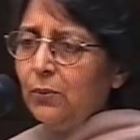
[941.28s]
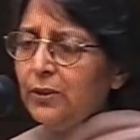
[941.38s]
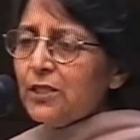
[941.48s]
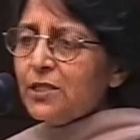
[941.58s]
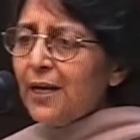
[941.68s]

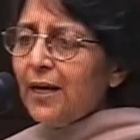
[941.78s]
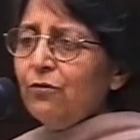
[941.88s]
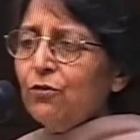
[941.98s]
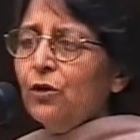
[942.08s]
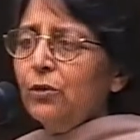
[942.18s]
with his
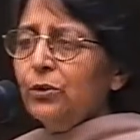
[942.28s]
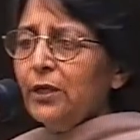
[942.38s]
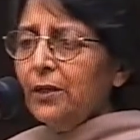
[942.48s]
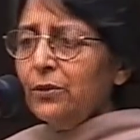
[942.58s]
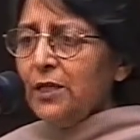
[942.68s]
life on
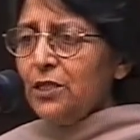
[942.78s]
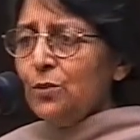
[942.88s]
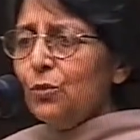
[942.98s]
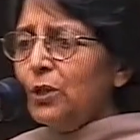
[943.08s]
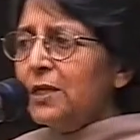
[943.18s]

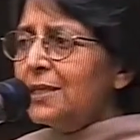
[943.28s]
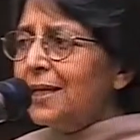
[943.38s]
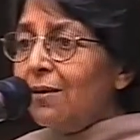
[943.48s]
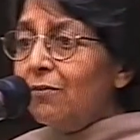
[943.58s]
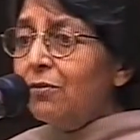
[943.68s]
Desdemona's
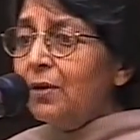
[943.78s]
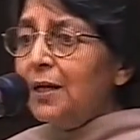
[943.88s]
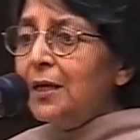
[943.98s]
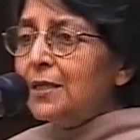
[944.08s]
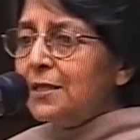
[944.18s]
love,
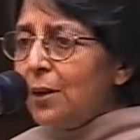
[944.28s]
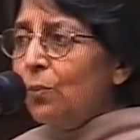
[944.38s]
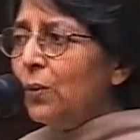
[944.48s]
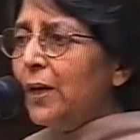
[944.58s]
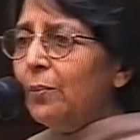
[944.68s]

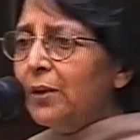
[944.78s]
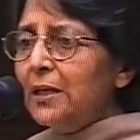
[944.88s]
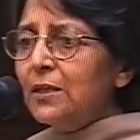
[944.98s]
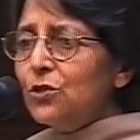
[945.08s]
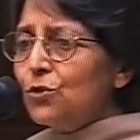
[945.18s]
somewhere
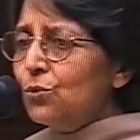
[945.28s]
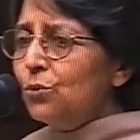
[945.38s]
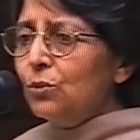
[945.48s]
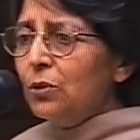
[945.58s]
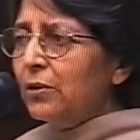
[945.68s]
begins
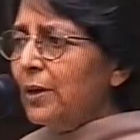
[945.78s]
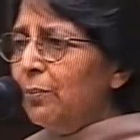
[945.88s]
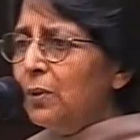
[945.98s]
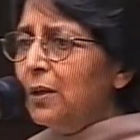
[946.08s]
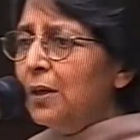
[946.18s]
to
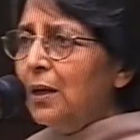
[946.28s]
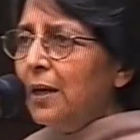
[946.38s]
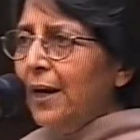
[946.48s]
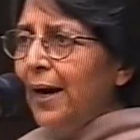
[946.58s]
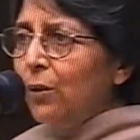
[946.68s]
crumble.
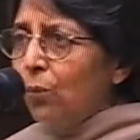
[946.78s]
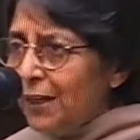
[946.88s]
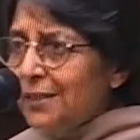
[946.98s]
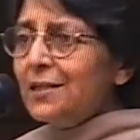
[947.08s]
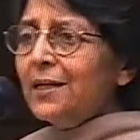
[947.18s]
And
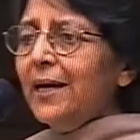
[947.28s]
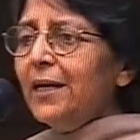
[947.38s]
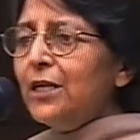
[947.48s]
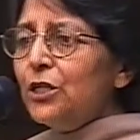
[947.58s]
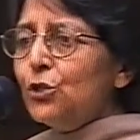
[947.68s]
once
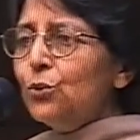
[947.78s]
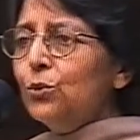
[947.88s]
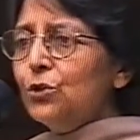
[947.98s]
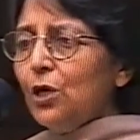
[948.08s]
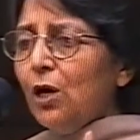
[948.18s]
again,
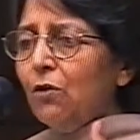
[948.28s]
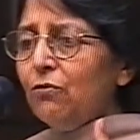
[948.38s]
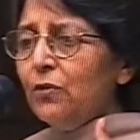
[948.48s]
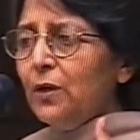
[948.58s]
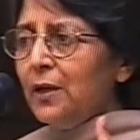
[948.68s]
issues
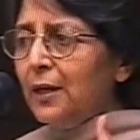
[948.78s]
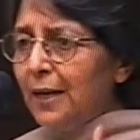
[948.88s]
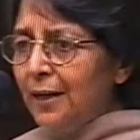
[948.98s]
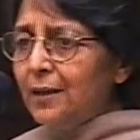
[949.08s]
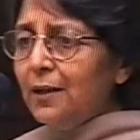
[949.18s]
of
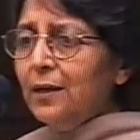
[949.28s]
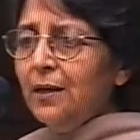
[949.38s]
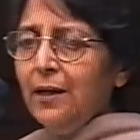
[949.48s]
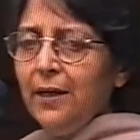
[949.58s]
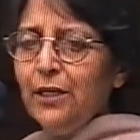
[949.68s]
color,
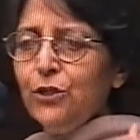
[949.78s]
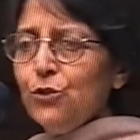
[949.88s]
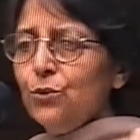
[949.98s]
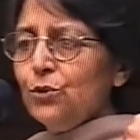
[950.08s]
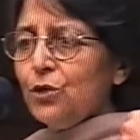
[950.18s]

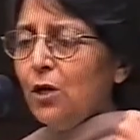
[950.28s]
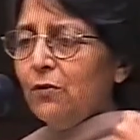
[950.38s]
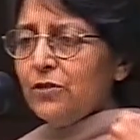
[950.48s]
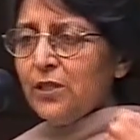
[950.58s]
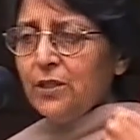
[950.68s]
issues
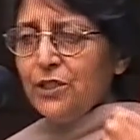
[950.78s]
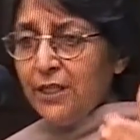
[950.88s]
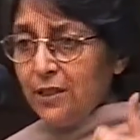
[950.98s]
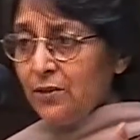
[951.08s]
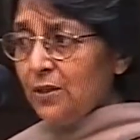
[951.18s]
of
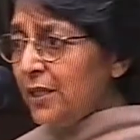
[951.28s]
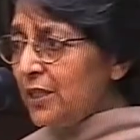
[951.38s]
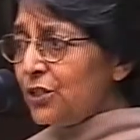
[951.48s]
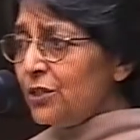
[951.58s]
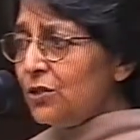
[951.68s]
gender
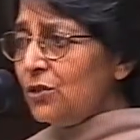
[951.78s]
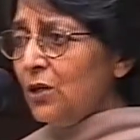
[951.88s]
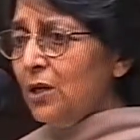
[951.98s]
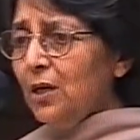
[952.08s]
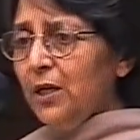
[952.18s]
relations,
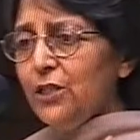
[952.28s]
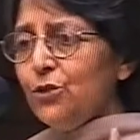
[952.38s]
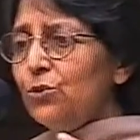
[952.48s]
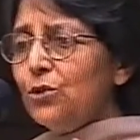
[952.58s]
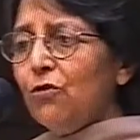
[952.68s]

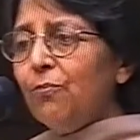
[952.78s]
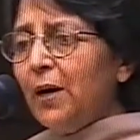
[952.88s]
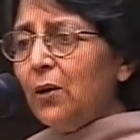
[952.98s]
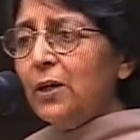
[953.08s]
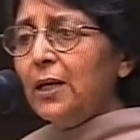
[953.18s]
issues of
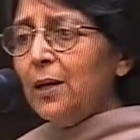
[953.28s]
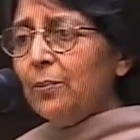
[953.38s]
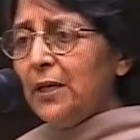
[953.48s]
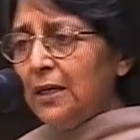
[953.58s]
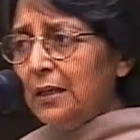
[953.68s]
power
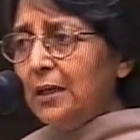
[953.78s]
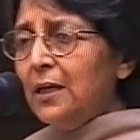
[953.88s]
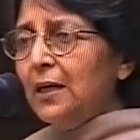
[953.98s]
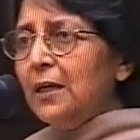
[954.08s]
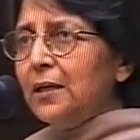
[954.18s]
come in.
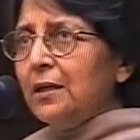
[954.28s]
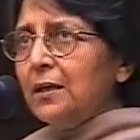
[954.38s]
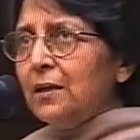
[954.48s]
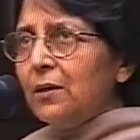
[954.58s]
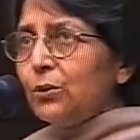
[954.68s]

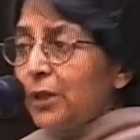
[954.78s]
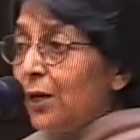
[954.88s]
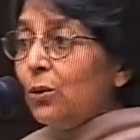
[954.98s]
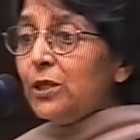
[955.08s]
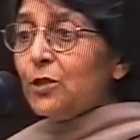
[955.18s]

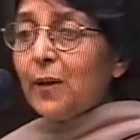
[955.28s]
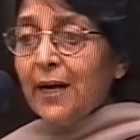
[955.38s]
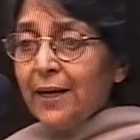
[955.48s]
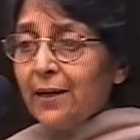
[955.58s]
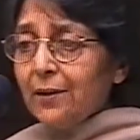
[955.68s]
Othello is
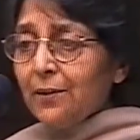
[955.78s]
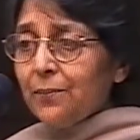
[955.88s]
black.